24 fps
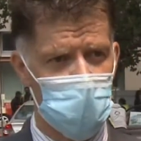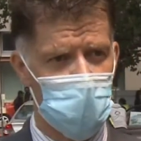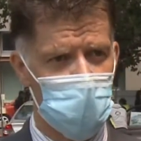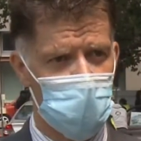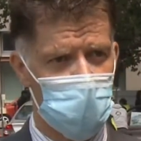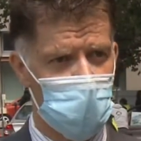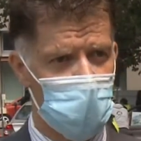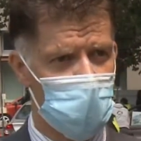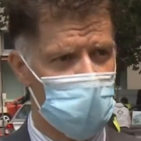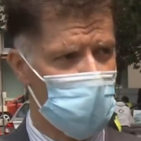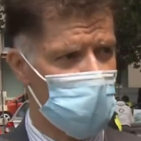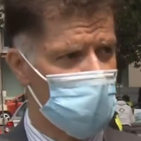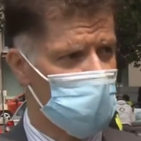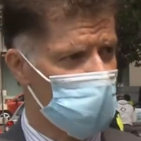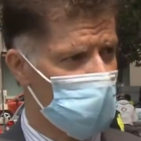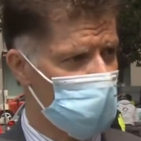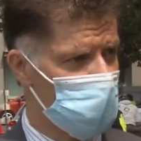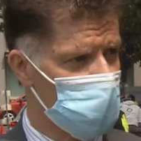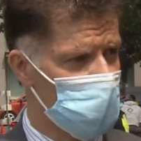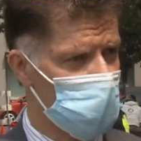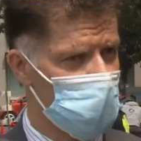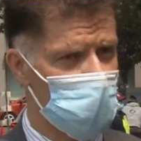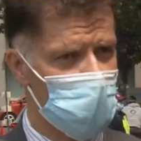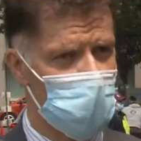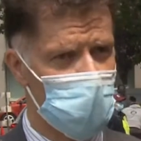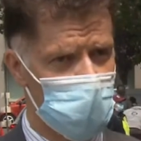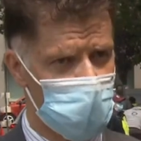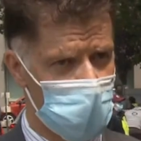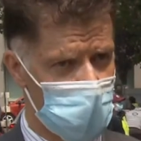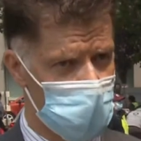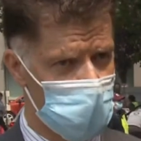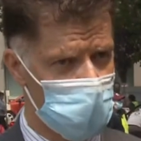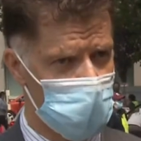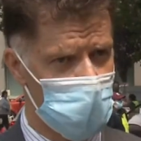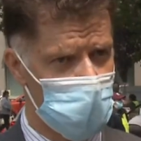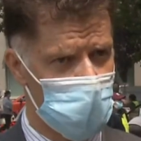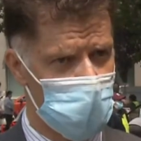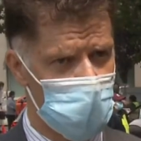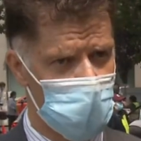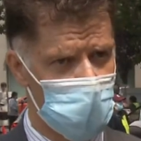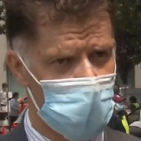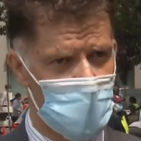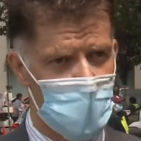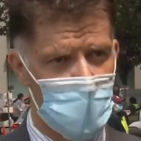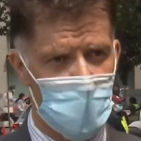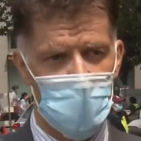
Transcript: around our testing investments.